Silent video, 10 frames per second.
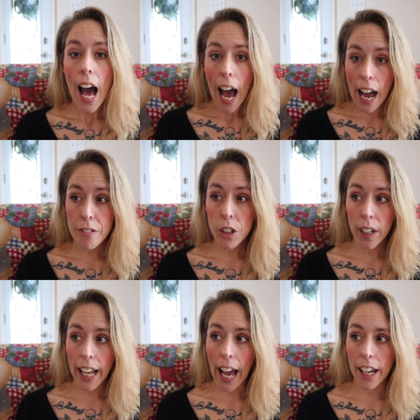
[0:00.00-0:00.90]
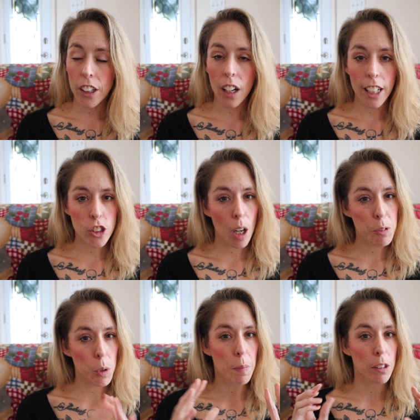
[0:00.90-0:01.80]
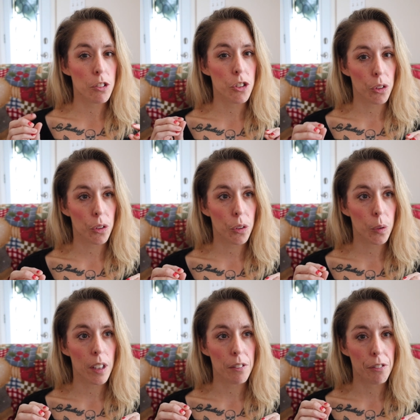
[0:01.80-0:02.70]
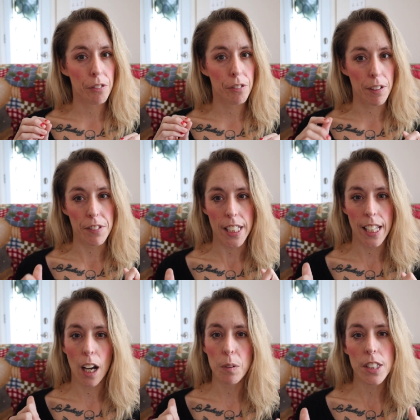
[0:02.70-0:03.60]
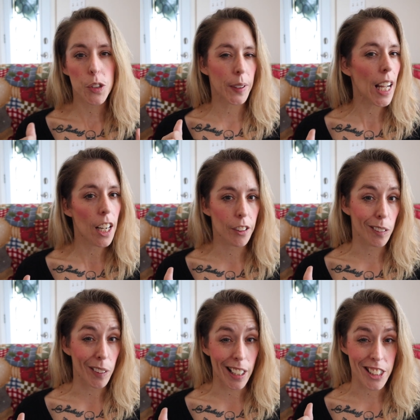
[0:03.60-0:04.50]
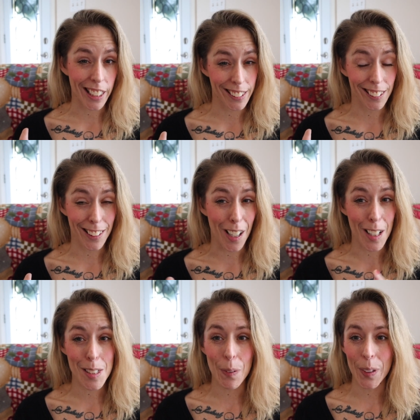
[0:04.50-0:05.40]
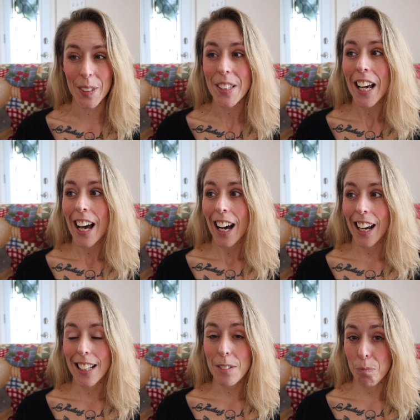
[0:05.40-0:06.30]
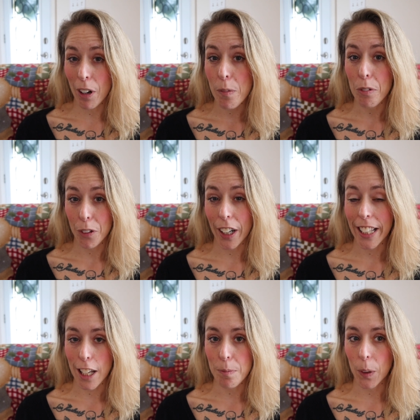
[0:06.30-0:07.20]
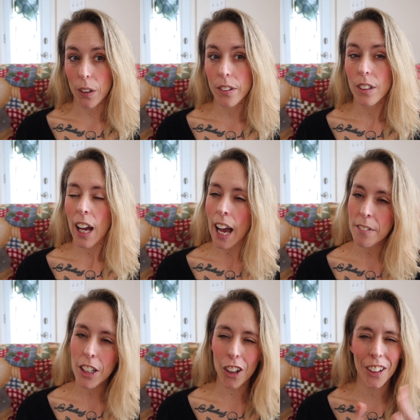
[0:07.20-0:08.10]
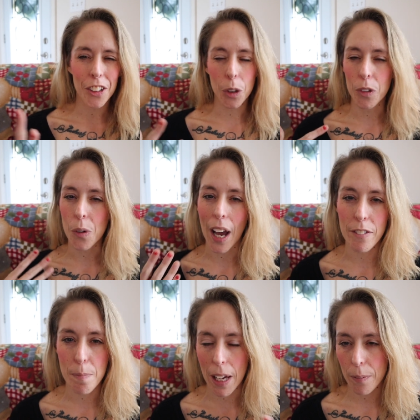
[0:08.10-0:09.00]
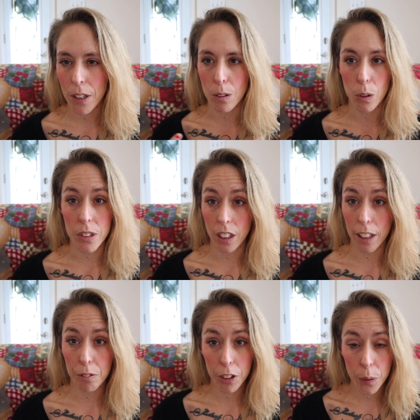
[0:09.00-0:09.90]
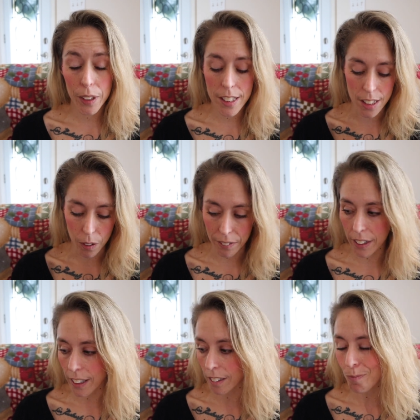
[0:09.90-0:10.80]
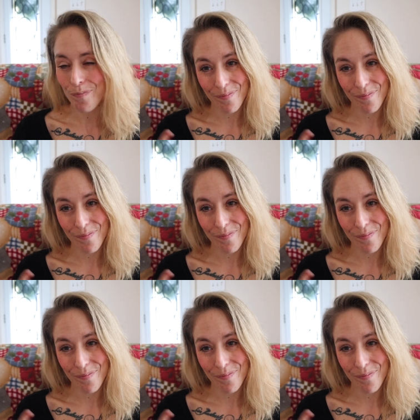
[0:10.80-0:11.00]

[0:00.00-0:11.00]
After I had her, I dropped to about two fifty. I was three hundred when I checked into the hospital uh, right before I gave birth. Having her, you know, when you have the baby, you lose a lot of fluid, so everything,